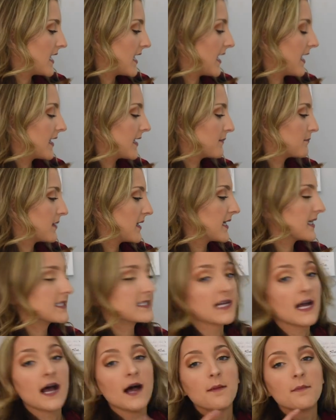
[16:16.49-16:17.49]
and I
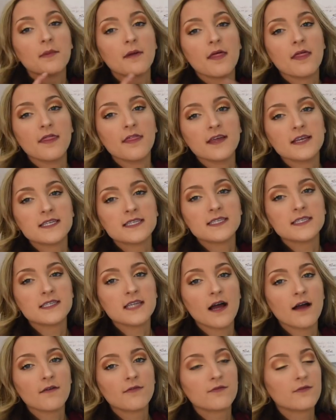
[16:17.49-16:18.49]
picked up this
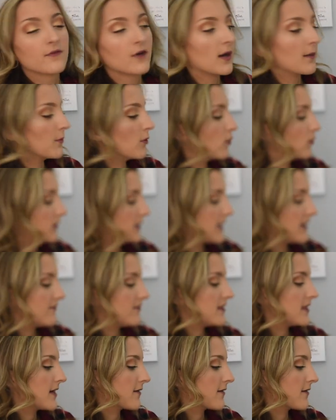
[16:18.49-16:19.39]
stuff from Old Navy.